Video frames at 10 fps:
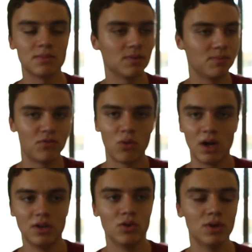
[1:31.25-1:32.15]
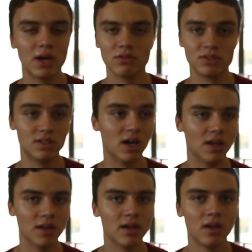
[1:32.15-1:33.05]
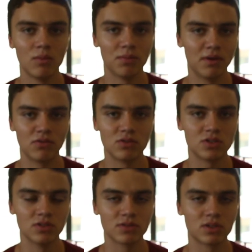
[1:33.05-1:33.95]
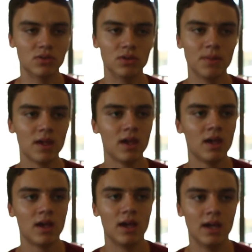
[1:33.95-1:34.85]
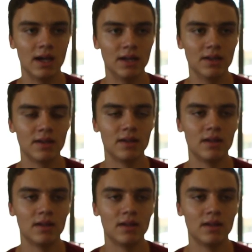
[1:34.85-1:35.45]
And before I knew it, I was done with my first year of school. And